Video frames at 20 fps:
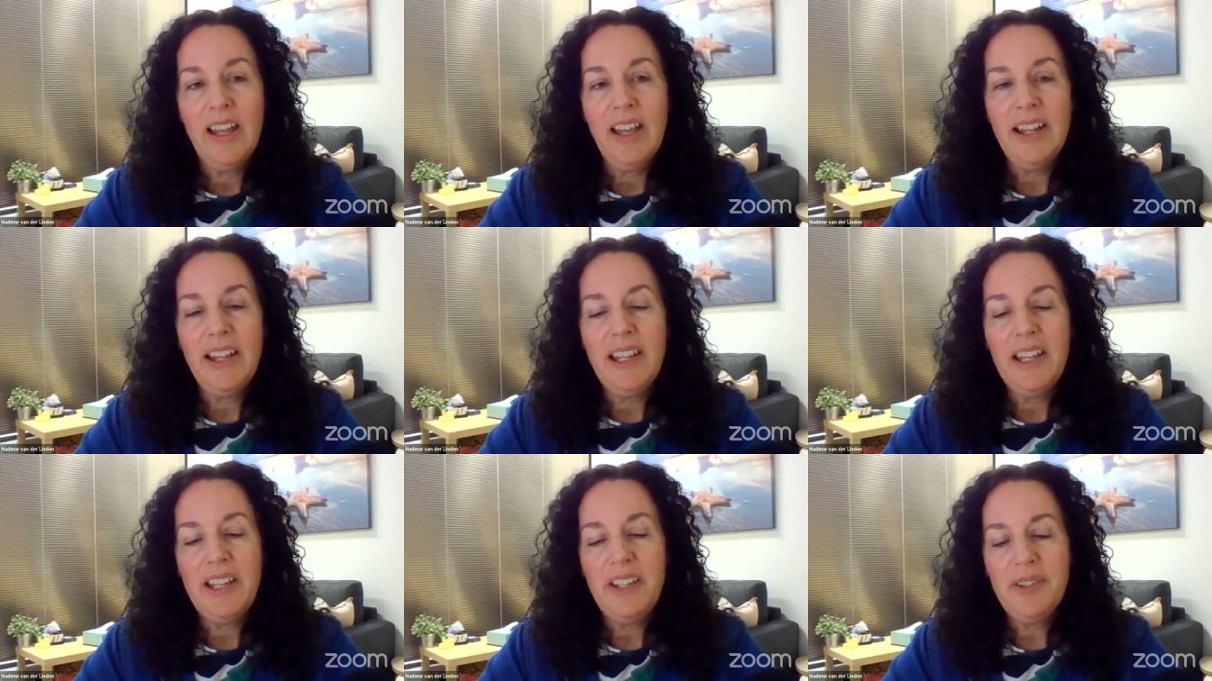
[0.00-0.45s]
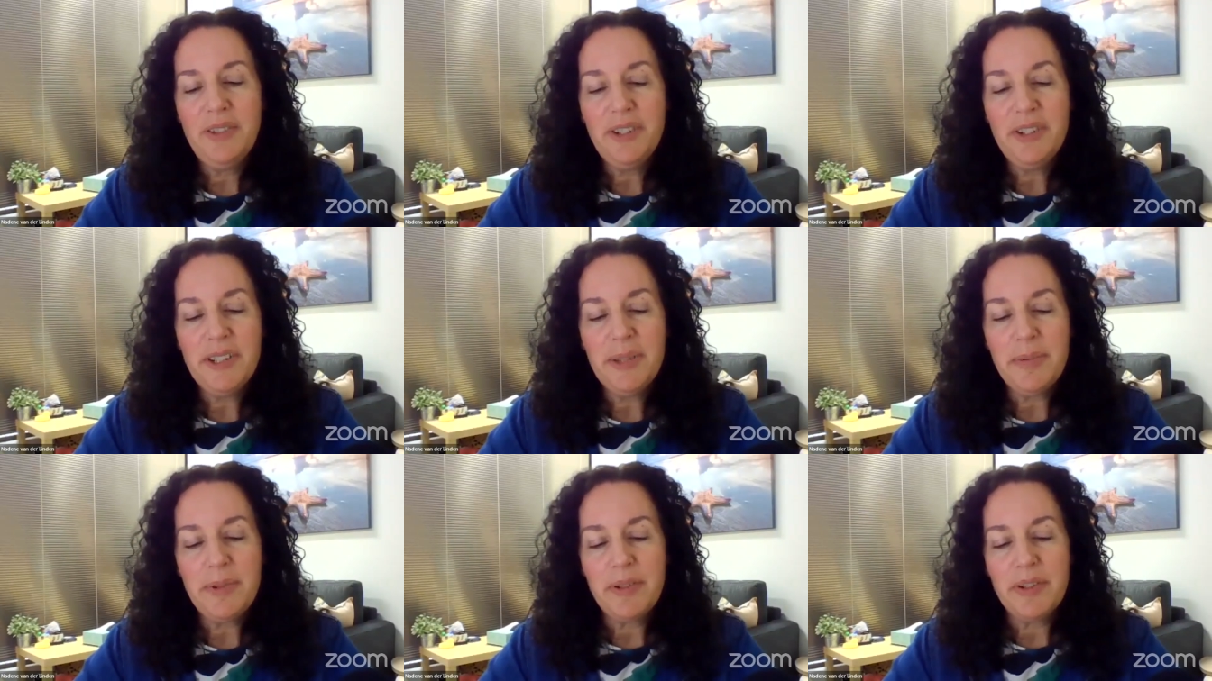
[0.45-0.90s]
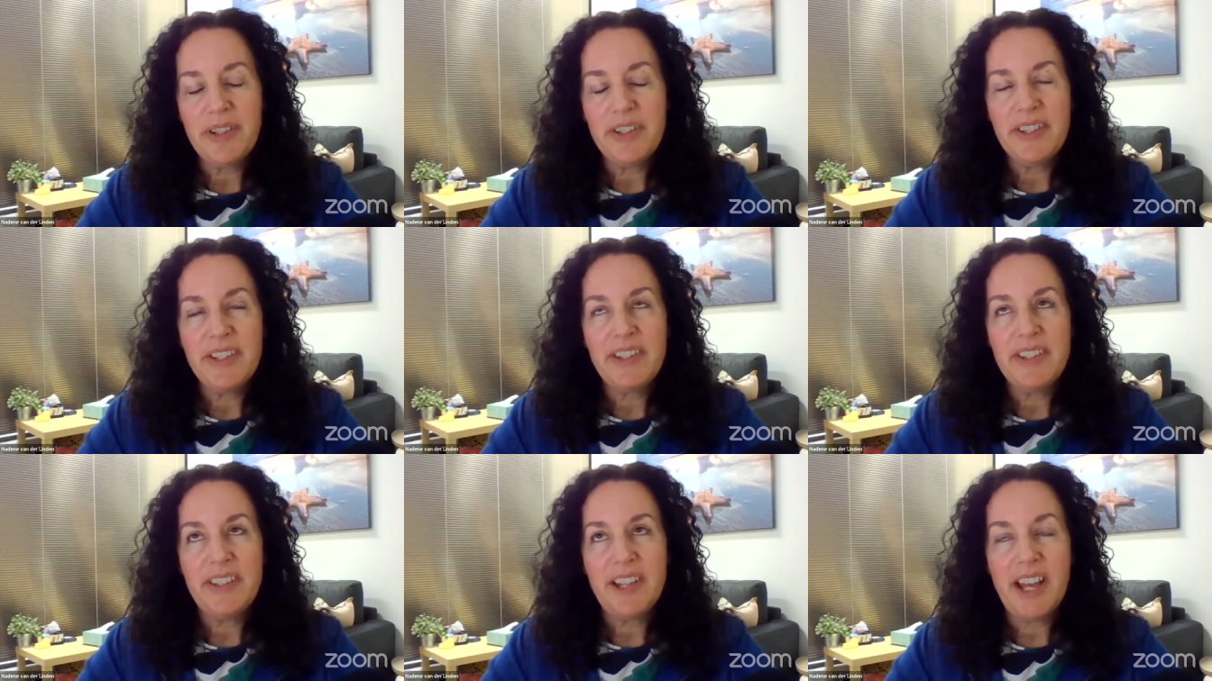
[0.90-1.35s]
and in your
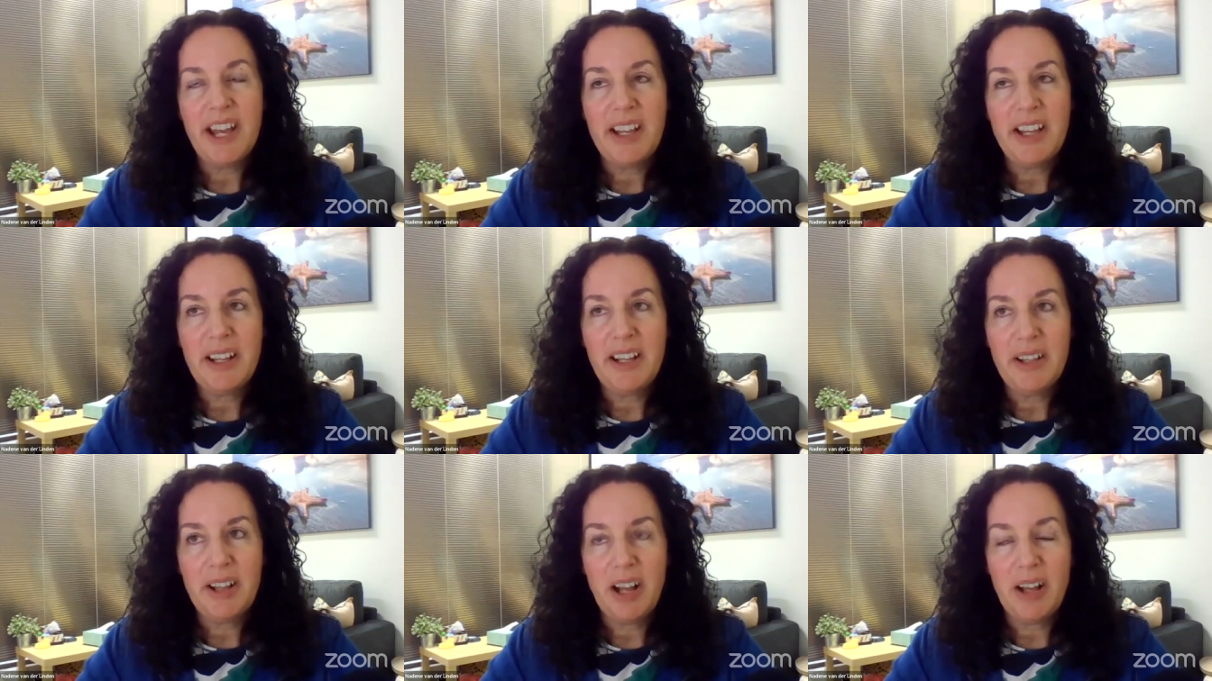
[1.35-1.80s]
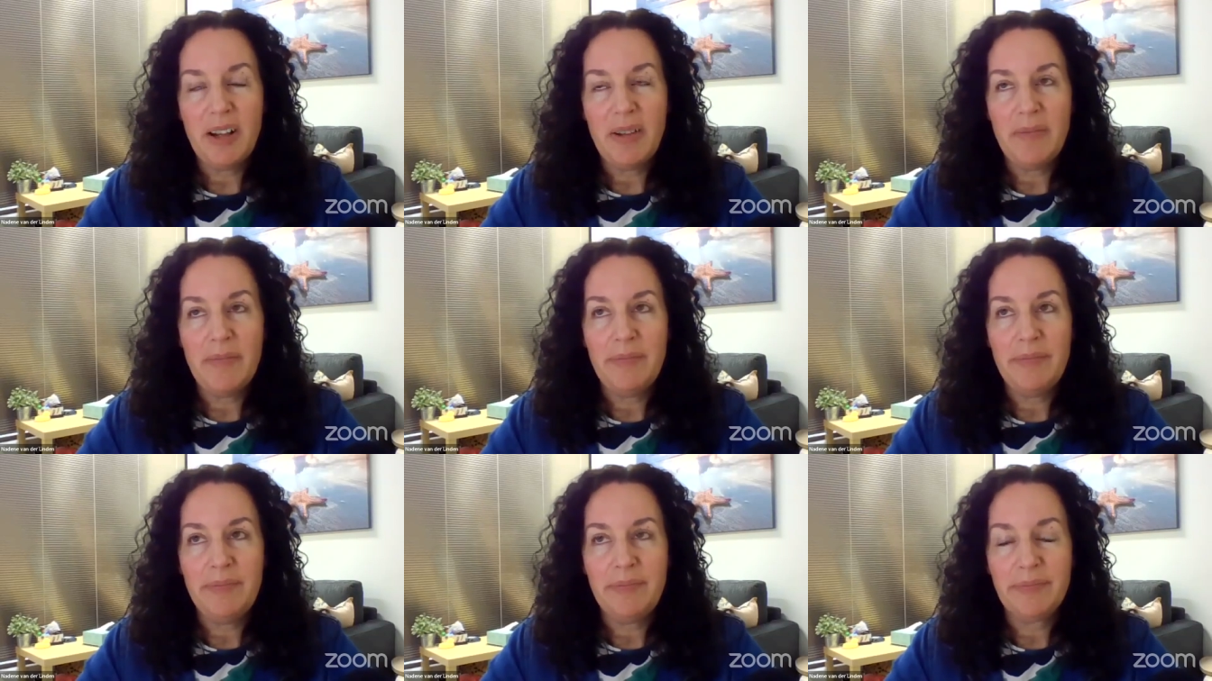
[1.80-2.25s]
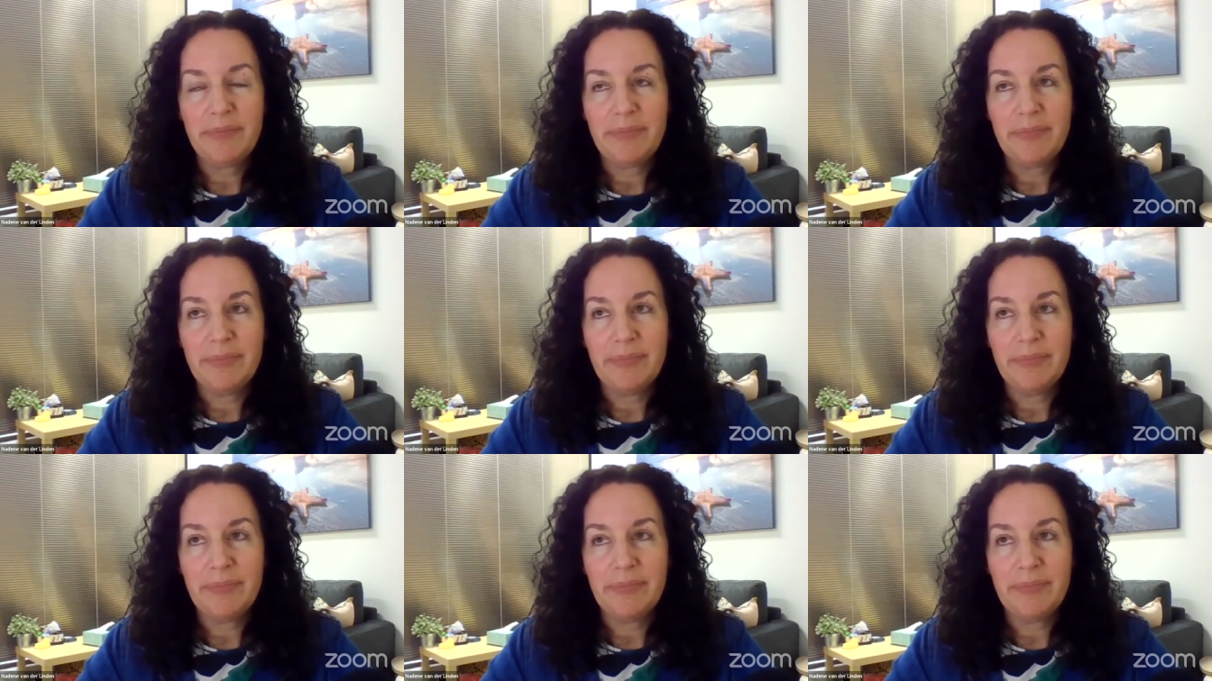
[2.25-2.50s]
experience is that um,